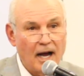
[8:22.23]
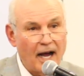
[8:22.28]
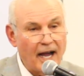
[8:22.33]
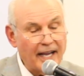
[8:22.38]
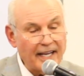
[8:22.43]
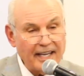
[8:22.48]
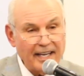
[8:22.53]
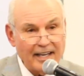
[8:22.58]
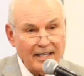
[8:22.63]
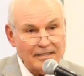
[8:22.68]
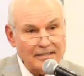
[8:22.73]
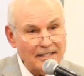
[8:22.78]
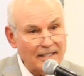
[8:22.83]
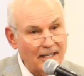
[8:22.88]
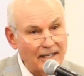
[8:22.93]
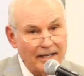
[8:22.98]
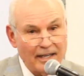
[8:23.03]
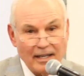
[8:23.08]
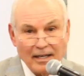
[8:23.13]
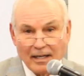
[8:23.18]
I can't
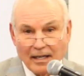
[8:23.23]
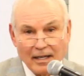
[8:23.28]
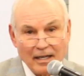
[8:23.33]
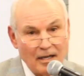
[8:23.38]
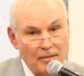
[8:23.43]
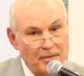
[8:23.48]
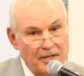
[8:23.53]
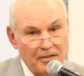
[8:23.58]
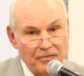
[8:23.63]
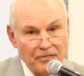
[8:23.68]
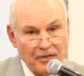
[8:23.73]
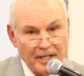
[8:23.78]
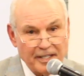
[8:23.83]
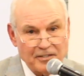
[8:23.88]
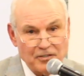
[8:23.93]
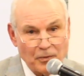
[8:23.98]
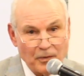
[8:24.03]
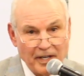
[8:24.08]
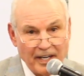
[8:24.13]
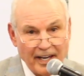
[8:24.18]
tell you how many
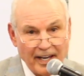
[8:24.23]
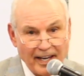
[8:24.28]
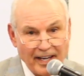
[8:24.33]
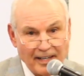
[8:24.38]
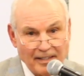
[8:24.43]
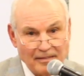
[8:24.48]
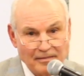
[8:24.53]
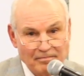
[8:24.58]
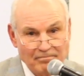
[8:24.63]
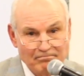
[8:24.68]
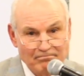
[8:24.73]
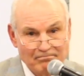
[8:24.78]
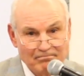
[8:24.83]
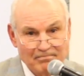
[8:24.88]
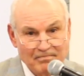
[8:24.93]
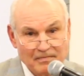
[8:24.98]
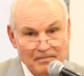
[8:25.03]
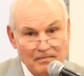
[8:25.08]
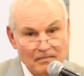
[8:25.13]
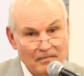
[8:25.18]
fights we had.
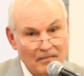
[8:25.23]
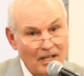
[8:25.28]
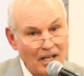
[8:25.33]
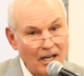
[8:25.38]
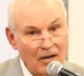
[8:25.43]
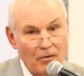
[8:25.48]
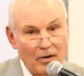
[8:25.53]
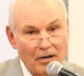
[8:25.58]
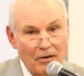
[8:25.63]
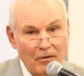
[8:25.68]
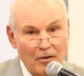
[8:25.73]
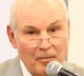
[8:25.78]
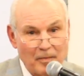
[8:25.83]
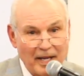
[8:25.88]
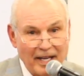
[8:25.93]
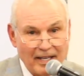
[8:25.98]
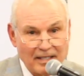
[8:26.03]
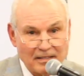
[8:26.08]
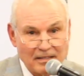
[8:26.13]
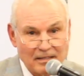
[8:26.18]
I don't want to go to
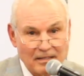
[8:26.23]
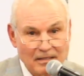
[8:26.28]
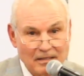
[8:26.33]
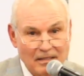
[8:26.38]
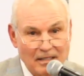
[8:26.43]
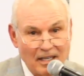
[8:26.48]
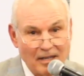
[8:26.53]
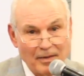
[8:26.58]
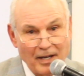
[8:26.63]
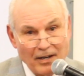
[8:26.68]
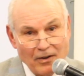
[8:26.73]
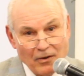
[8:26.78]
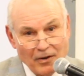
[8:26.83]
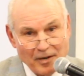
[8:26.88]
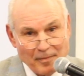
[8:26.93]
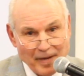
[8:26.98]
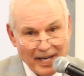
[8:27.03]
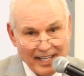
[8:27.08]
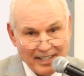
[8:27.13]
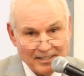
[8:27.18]
Mass. I'm not going
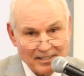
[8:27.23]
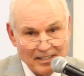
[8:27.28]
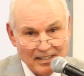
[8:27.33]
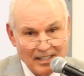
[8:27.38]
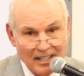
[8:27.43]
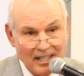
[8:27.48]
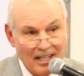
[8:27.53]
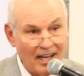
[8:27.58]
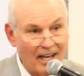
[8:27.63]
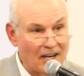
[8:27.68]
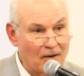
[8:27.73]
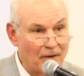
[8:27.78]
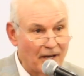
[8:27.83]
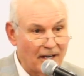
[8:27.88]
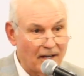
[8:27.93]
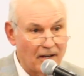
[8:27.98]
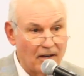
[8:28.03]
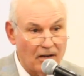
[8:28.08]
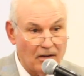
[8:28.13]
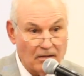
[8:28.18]
to Mass. I don't
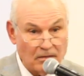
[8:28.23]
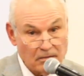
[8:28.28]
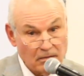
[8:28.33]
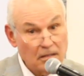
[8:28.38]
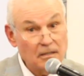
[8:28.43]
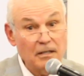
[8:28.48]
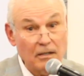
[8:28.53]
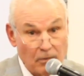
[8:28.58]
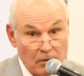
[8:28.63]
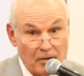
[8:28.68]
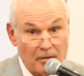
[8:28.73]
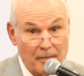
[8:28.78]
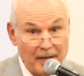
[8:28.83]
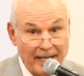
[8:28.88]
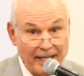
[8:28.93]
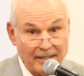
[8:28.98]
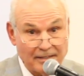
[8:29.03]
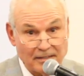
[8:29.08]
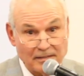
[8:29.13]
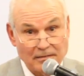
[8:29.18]
want to go. You're going to
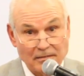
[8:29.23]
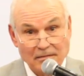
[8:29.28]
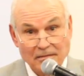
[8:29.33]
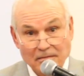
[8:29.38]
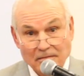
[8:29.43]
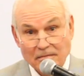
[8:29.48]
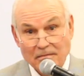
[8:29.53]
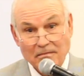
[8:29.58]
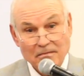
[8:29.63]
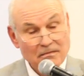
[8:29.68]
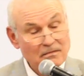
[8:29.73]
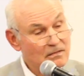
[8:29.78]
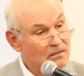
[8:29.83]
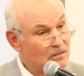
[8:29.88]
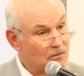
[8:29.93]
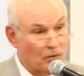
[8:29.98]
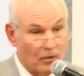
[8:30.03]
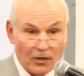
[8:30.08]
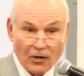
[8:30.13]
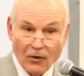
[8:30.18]
Mass.
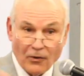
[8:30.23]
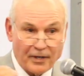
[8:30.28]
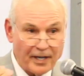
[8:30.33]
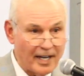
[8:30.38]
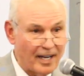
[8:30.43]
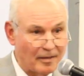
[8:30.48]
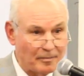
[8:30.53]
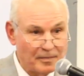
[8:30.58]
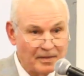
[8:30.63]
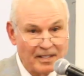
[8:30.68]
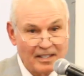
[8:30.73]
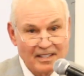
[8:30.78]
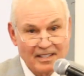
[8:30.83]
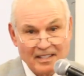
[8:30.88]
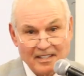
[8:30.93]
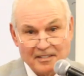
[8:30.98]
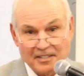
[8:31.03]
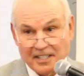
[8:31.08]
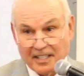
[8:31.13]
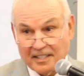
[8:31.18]
We're loading up.
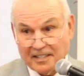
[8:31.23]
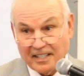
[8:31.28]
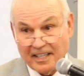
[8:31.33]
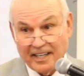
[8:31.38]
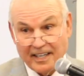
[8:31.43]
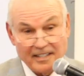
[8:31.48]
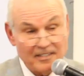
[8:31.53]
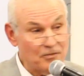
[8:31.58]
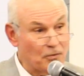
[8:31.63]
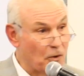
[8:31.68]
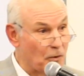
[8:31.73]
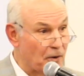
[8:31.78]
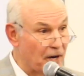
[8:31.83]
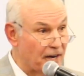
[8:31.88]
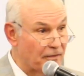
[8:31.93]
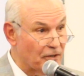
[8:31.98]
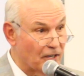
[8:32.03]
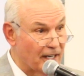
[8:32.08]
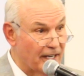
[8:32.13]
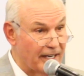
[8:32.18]
6 kids, were we
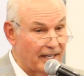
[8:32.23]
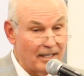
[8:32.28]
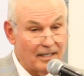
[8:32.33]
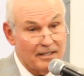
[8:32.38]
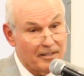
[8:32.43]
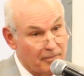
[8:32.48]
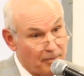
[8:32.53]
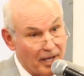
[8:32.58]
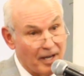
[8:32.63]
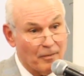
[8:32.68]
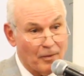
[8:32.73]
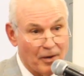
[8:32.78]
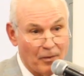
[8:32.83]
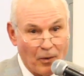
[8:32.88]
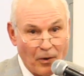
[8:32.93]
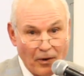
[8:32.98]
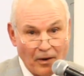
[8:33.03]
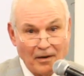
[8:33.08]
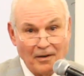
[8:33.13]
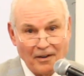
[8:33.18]
ever late? You bet we
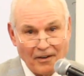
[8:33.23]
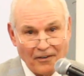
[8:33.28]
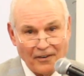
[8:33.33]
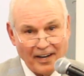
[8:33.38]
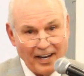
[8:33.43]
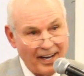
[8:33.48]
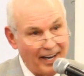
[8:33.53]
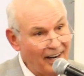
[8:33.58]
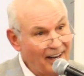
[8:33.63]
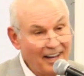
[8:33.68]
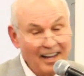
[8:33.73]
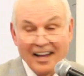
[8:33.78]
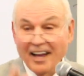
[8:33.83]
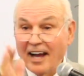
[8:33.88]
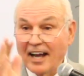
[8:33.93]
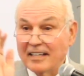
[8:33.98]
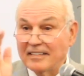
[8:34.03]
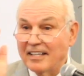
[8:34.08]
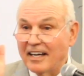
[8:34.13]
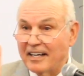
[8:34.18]
were, okay?
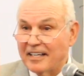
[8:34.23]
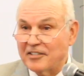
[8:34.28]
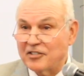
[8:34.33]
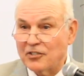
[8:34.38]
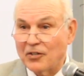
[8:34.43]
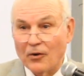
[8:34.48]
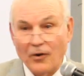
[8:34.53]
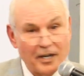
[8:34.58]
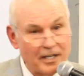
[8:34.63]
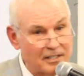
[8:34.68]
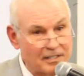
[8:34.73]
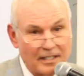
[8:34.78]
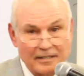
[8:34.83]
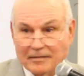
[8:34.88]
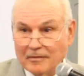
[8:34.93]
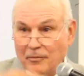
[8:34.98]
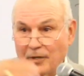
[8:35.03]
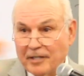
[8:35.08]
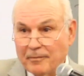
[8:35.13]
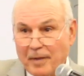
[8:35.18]
I can tell you stories
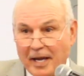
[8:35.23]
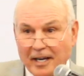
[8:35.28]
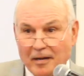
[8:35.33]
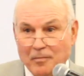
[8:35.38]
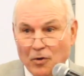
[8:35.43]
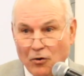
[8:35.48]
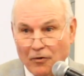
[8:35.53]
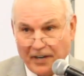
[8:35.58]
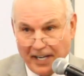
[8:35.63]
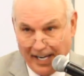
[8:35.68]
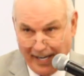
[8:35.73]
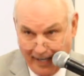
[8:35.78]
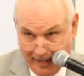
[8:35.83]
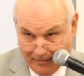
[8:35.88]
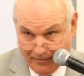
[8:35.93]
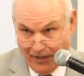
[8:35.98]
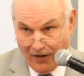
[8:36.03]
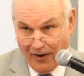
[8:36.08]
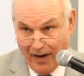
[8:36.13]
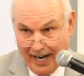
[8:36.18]
that we can make a movie out
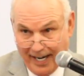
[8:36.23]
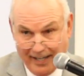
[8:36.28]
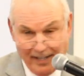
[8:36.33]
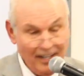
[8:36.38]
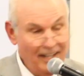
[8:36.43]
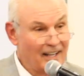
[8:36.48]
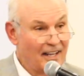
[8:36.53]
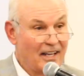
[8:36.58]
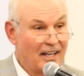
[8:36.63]
of, all right?